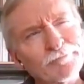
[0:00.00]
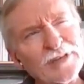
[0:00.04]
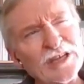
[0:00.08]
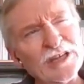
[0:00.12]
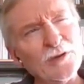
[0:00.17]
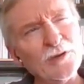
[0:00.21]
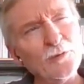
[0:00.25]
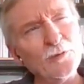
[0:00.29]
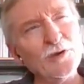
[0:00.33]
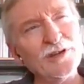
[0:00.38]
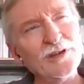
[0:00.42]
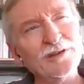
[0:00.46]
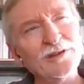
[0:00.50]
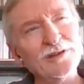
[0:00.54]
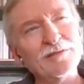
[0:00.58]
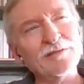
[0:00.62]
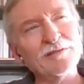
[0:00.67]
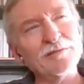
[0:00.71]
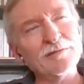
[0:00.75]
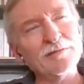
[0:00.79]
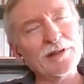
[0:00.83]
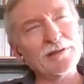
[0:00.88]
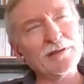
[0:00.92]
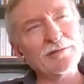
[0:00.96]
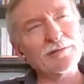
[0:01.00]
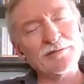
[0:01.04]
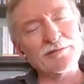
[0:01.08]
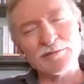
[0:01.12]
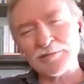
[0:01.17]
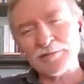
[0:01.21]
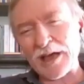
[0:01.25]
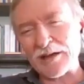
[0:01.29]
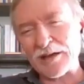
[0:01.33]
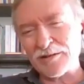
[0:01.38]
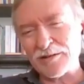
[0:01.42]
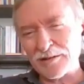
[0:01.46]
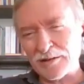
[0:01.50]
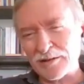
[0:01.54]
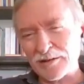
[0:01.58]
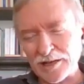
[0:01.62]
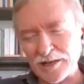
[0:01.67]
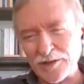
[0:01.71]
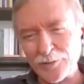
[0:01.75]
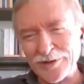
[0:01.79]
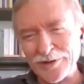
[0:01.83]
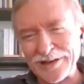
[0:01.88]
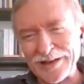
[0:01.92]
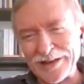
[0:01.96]
But to, you wouldn't uh, like. I don't like.
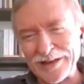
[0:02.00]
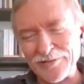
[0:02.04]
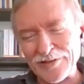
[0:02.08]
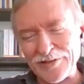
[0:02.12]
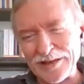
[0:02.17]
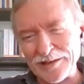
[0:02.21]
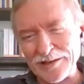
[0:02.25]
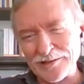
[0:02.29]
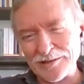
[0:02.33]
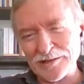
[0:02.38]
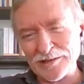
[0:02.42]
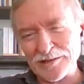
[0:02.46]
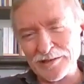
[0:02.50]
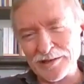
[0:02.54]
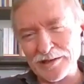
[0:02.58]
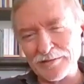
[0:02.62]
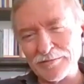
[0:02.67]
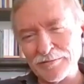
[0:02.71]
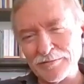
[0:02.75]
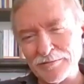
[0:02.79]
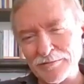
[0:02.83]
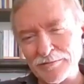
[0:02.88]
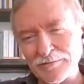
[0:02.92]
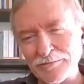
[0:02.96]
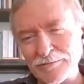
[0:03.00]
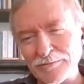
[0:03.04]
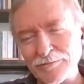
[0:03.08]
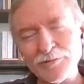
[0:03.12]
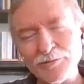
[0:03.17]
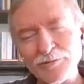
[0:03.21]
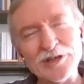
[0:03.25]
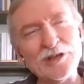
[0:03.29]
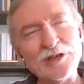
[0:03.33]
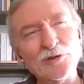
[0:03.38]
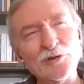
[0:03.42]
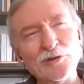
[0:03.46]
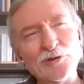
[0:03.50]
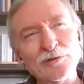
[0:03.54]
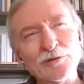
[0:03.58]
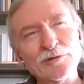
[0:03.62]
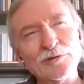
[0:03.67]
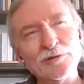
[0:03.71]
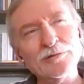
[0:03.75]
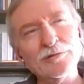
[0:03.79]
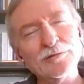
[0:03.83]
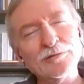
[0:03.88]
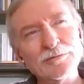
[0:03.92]
You wouldn't have a. It's like when you're.